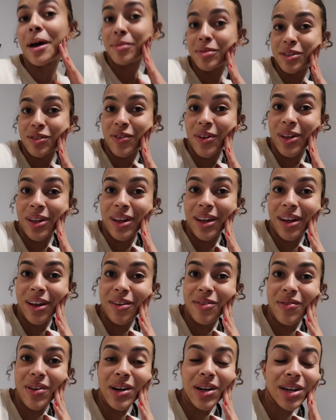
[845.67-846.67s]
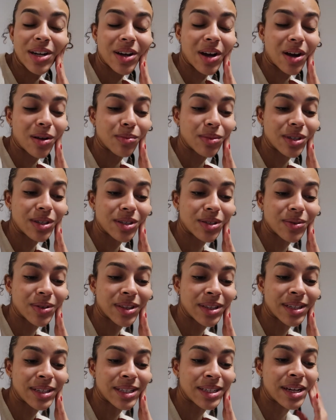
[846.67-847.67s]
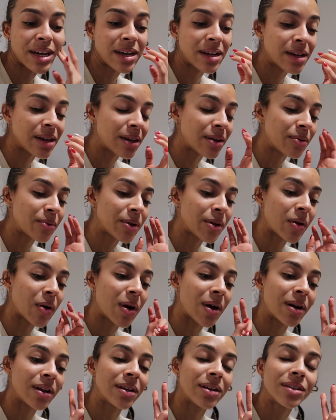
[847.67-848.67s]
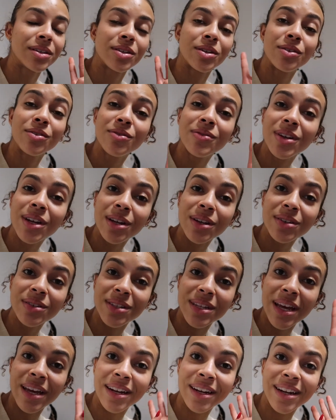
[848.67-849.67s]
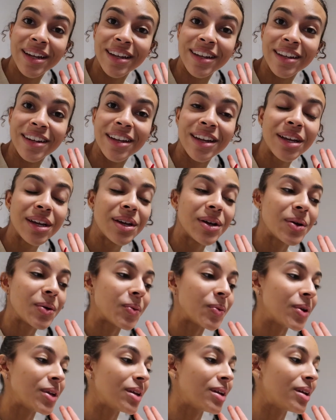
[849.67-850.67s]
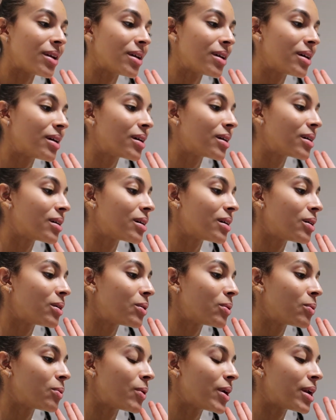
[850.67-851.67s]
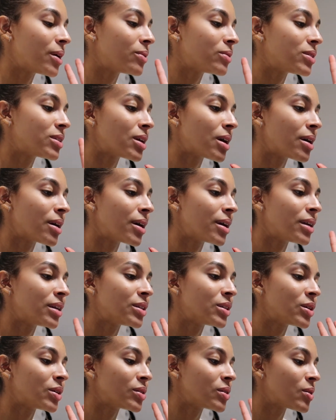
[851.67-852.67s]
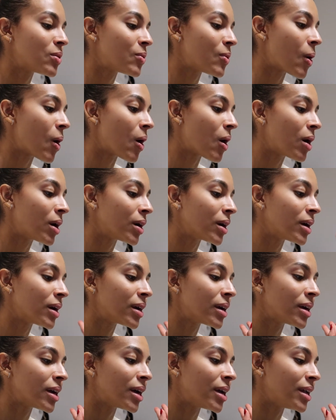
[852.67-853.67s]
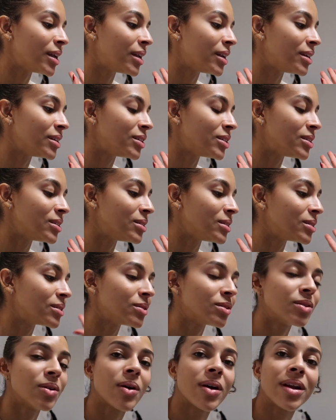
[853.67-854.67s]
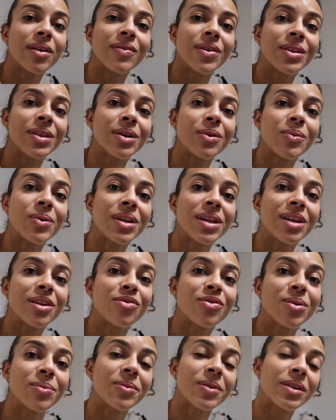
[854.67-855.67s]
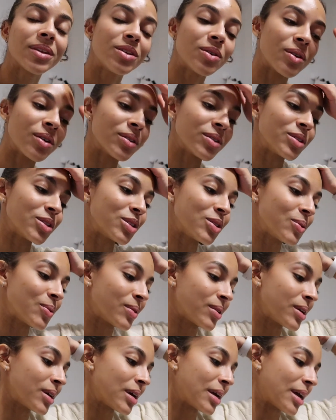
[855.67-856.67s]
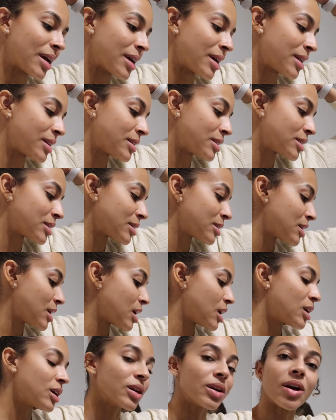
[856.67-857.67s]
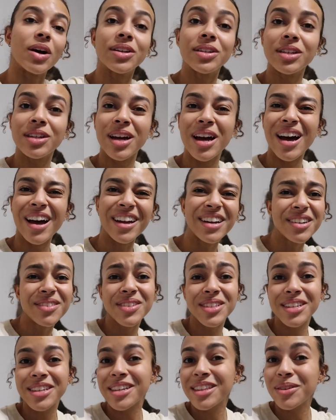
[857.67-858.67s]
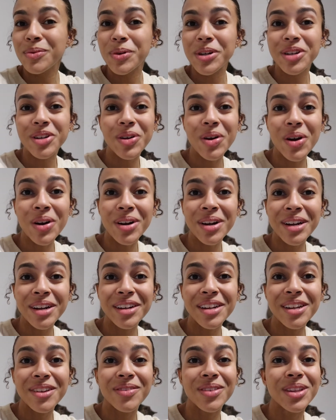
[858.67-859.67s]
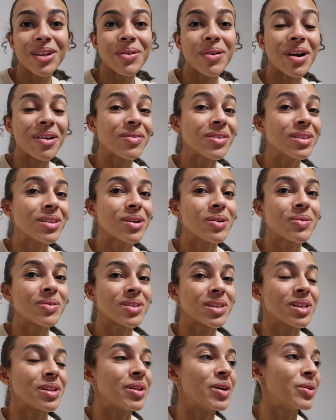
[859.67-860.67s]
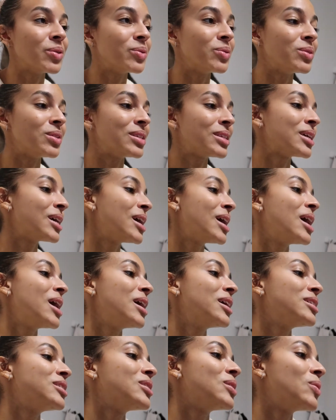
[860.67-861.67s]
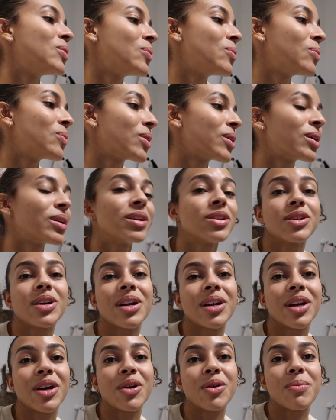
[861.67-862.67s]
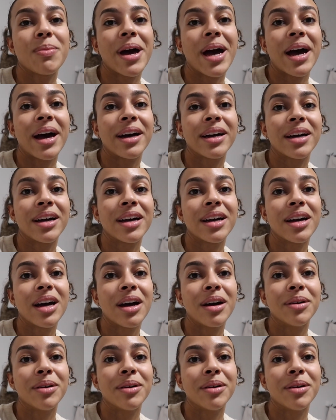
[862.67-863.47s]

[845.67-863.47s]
I'm just feeling very accomplished with this day. We got two videos edited. We went outside, took a walk, and got everything we needed from the dollar store, and got to kind of see the winter garden, even though everything was closed. So we're gonna try to go back